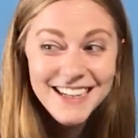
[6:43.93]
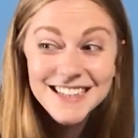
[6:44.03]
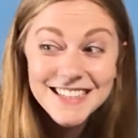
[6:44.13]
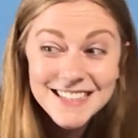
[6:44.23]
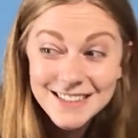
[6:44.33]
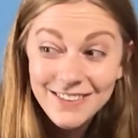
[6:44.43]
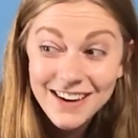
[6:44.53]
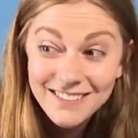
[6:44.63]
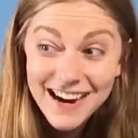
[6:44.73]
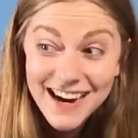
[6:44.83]
Is this the
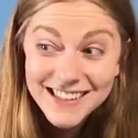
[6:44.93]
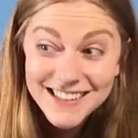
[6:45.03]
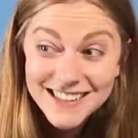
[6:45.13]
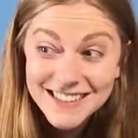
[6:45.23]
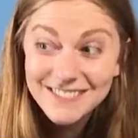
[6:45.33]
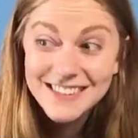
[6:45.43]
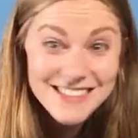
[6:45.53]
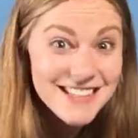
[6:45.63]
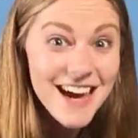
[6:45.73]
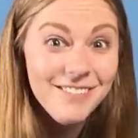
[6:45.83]
right reaction to what
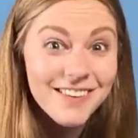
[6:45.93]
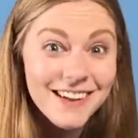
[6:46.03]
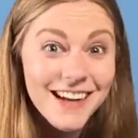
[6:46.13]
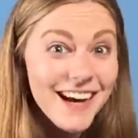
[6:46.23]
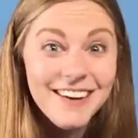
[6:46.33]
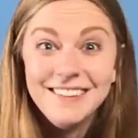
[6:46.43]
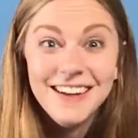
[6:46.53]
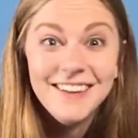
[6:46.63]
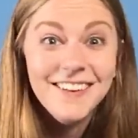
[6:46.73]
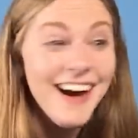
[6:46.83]
just happened? I don't
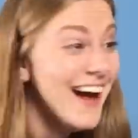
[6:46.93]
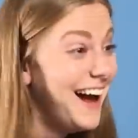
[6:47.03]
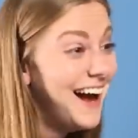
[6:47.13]
know.